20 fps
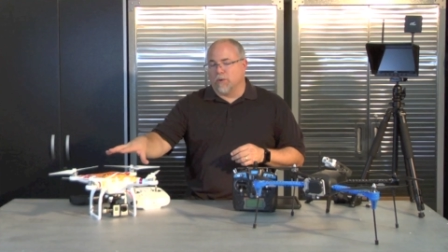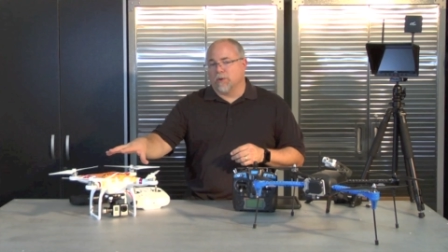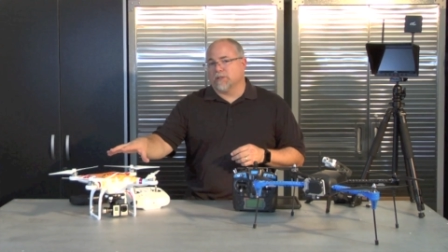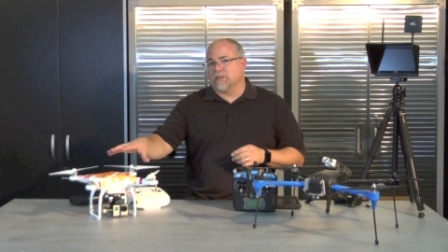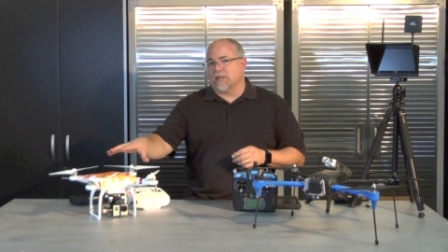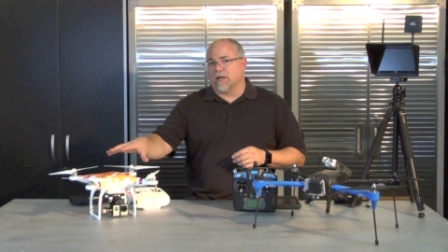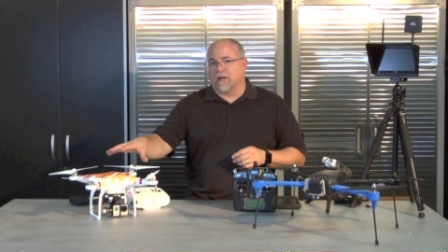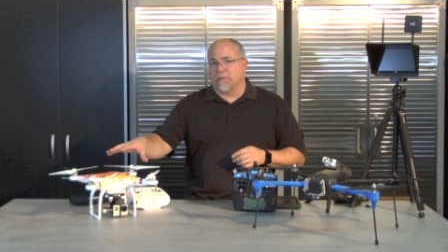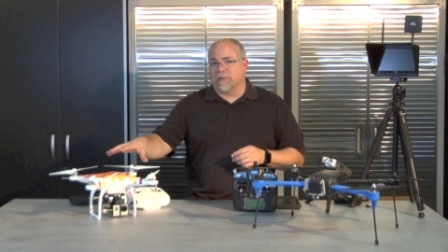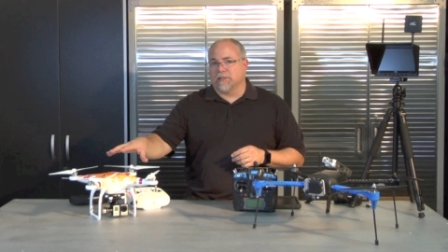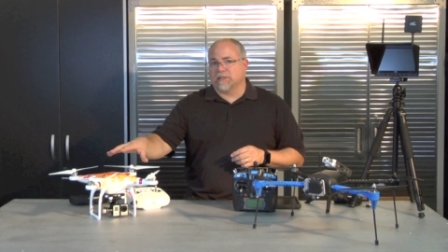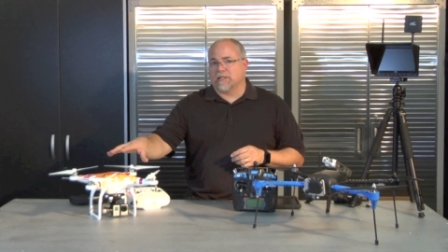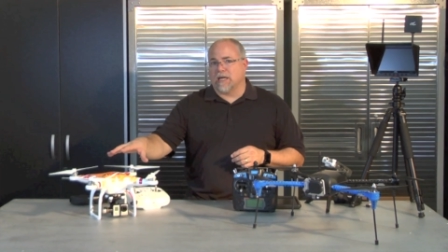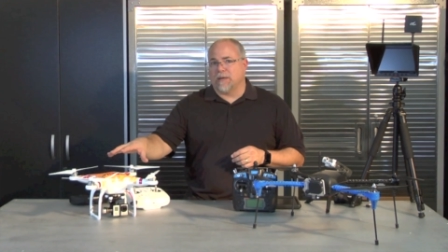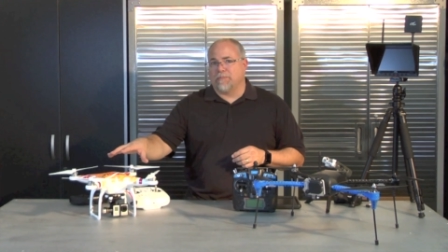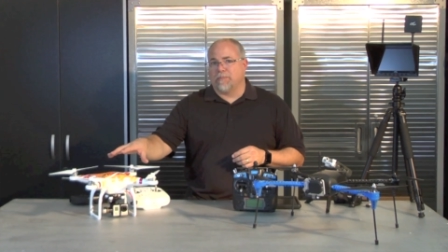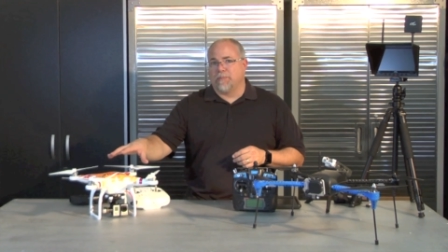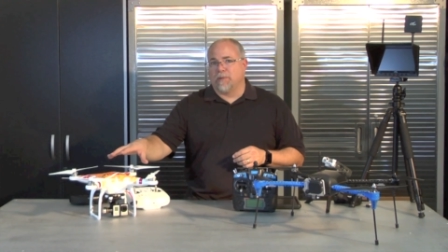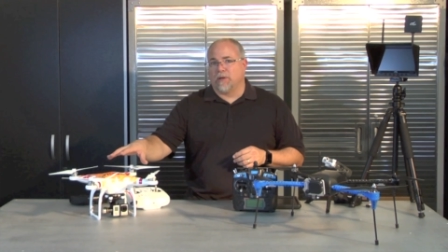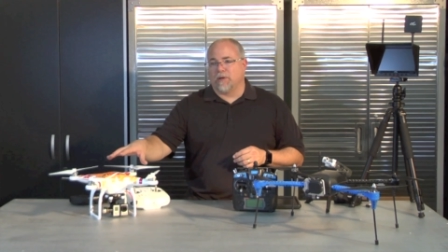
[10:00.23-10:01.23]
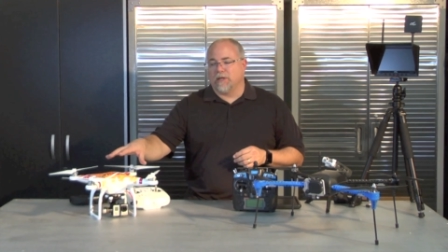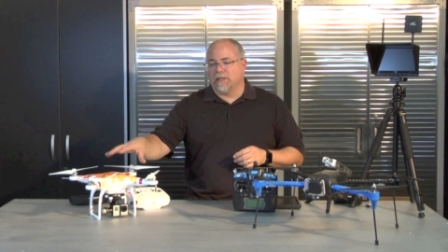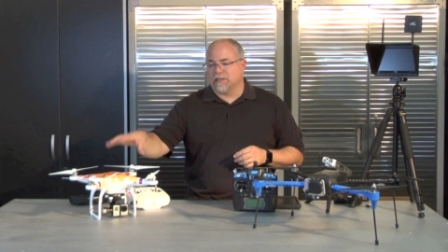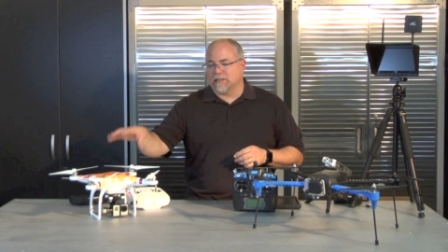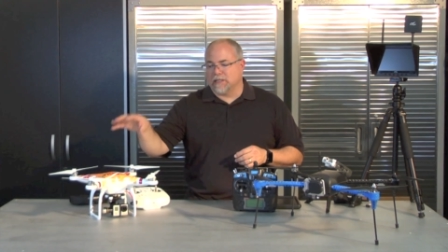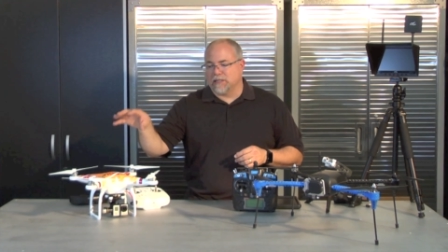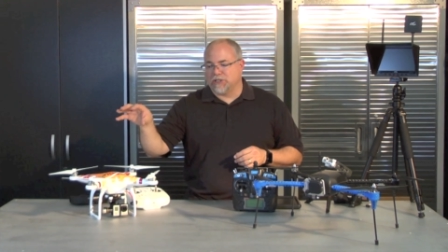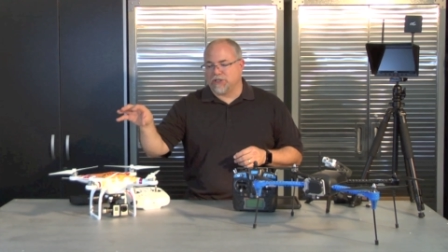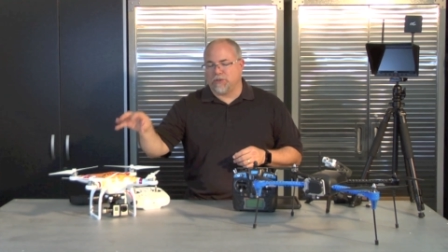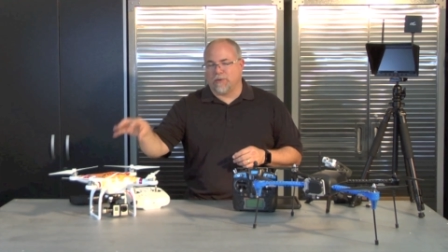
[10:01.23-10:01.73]
no autonomous
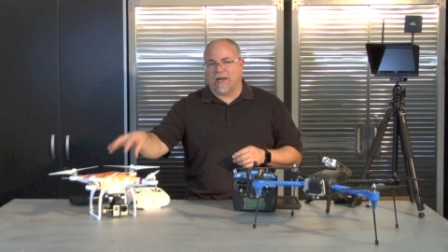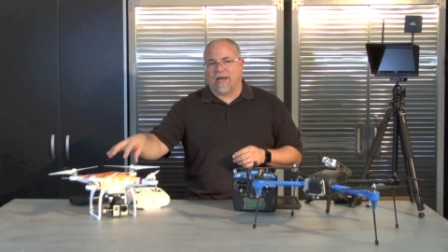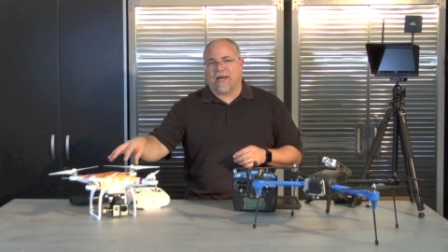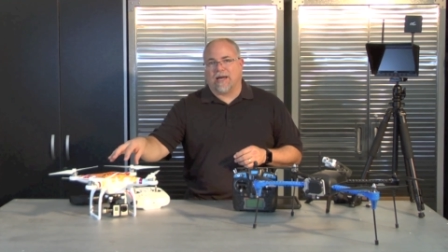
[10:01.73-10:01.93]
capabilities unless you